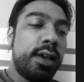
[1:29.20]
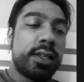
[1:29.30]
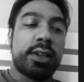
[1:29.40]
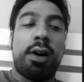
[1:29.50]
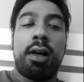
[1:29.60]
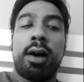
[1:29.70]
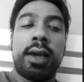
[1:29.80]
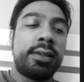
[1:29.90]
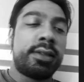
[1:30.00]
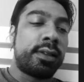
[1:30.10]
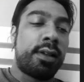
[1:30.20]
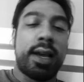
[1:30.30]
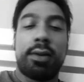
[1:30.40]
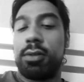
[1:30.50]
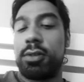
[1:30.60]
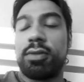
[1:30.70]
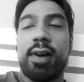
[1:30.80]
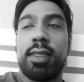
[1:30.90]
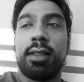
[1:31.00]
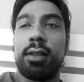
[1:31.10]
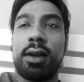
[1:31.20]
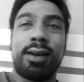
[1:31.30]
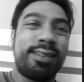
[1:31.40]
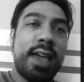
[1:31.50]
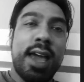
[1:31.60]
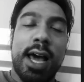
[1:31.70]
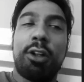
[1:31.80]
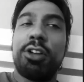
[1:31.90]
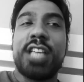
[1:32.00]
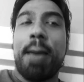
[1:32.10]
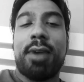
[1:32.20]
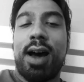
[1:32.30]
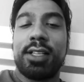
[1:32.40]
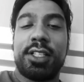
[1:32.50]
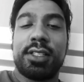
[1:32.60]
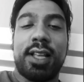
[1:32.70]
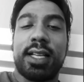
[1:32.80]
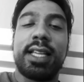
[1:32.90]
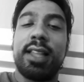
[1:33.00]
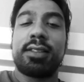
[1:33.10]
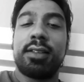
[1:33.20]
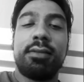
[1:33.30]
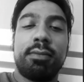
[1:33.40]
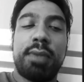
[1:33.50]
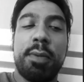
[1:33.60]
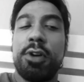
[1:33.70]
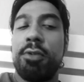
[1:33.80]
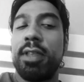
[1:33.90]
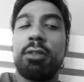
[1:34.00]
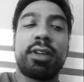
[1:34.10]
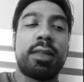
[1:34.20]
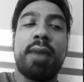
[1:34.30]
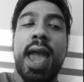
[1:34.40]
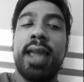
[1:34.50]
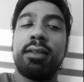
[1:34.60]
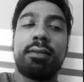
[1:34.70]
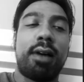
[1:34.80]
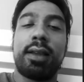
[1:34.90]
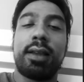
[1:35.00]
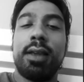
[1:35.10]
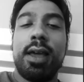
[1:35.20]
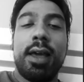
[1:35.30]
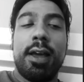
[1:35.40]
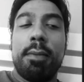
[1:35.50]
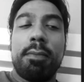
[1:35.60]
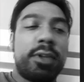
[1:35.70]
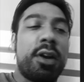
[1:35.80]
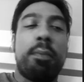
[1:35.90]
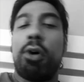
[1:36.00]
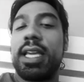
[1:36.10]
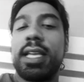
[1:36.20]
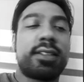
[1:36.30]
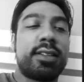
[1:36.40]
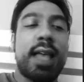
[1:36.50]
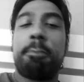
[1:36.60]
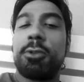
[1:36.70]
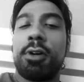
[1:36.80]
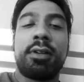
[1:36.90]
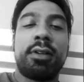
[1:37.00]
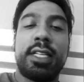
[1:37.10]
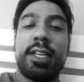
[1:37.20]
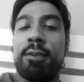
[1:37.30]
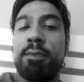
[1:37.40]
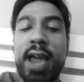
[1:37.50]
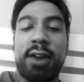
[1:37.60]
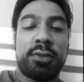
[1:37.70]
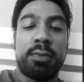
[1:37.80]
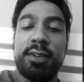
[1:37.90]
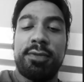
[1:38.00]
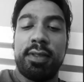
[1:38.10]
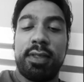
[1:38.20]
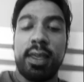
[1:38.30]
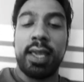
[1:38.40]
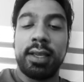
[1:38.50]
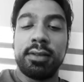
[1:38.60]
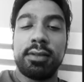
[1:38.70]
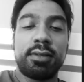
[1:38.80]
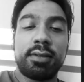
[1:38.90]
Skynes and like all sorts of other. A lot of Jap cars are just like neglected. People don't really look at the paint, like, you know, body kits slapped on, different panels from different things.